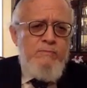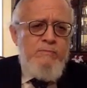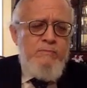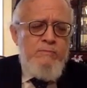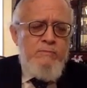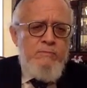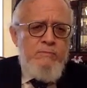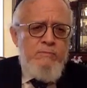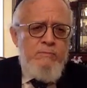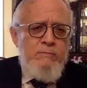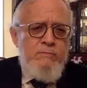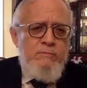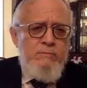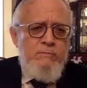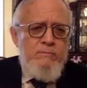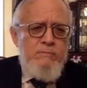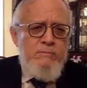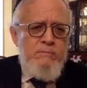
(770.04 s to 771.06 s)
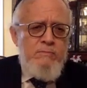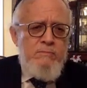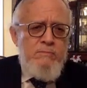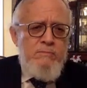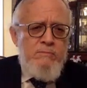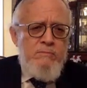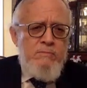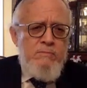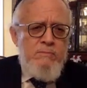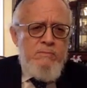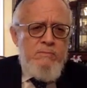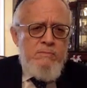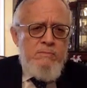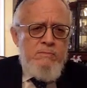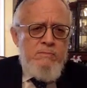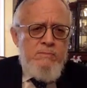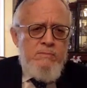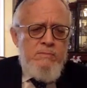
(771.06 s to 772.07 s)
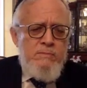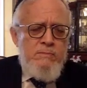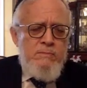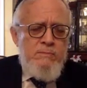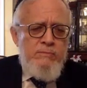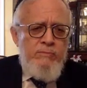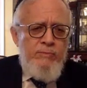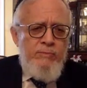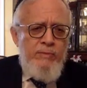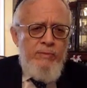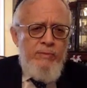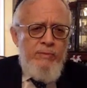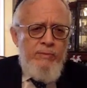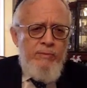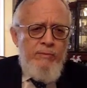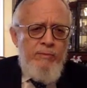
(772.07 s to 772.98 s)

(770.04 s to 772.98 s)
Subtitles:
Nothing is said.